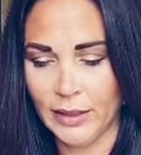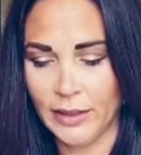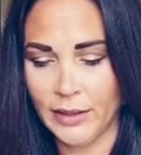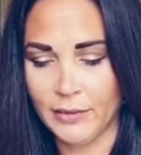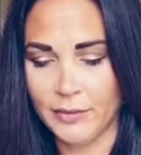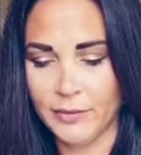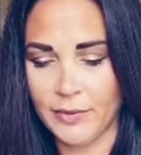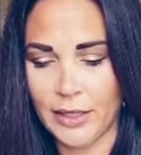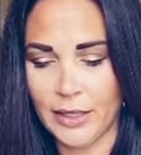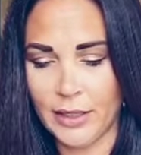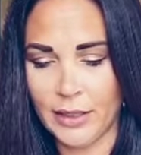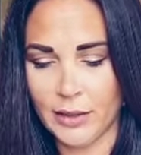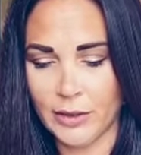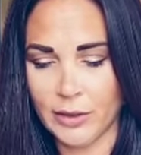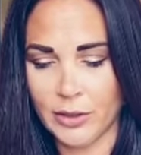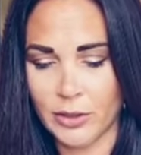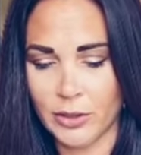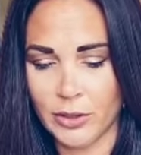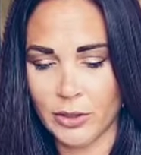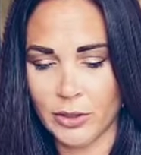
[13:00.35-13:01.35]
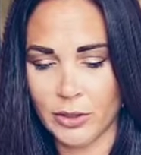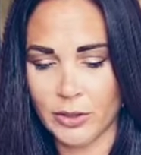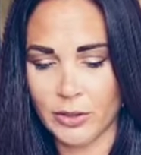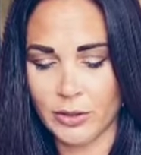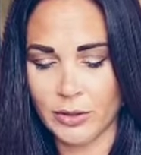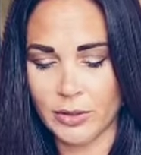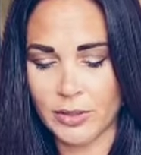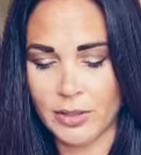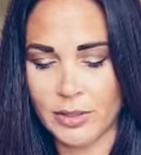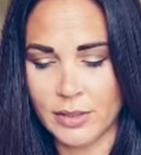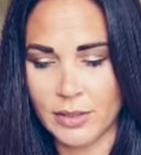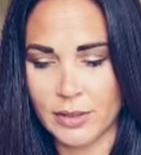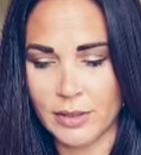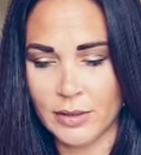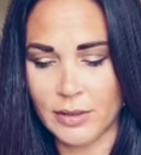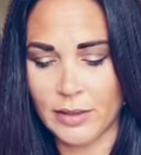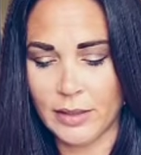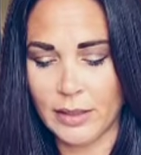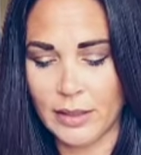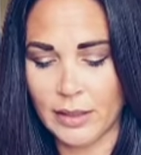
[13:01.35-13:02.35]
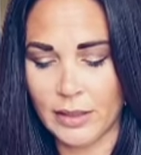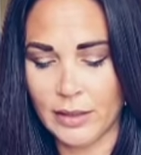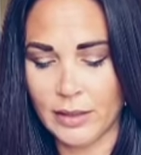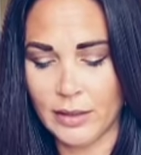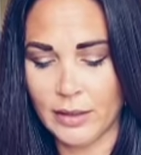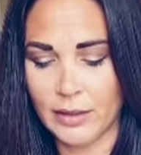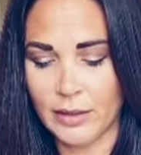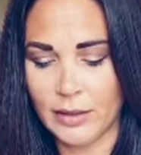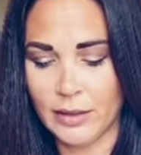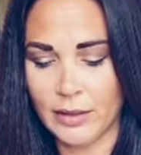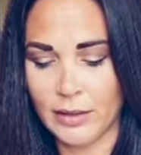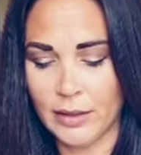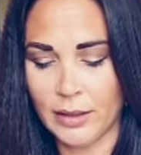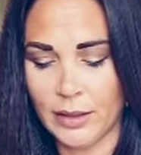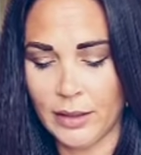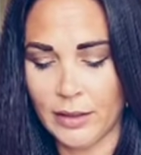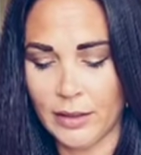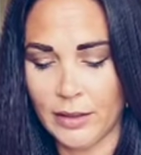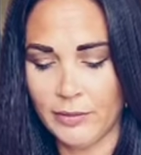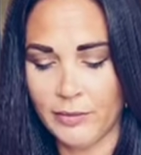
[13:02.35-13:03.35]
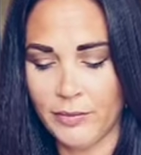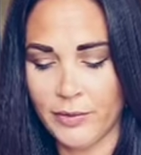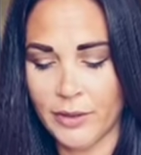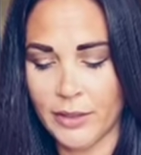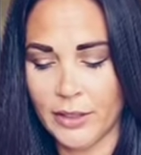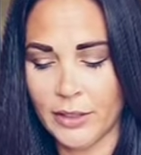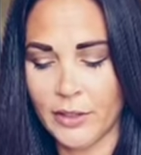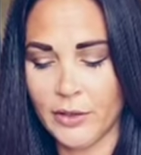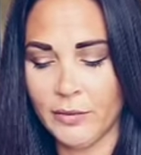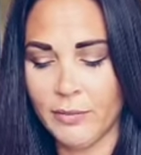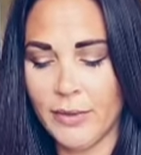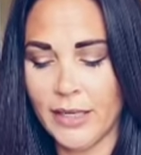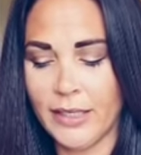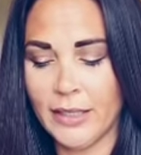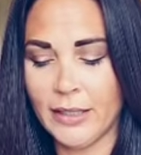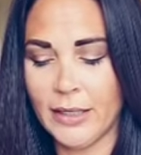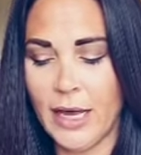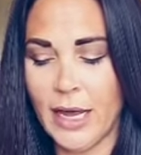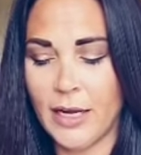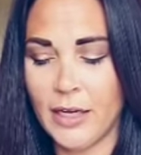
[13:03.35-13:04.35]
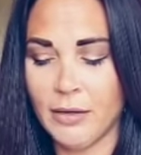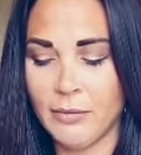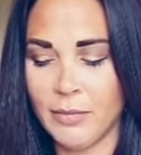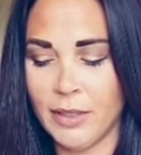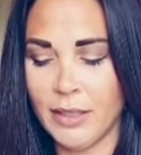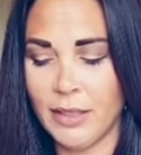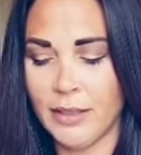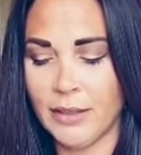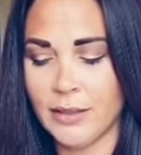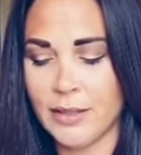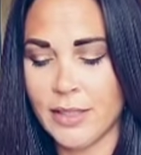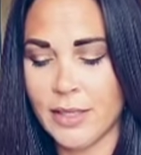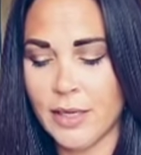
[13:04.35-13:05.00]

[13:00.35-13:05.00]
If that occurs, then I feel like you've made an enemy.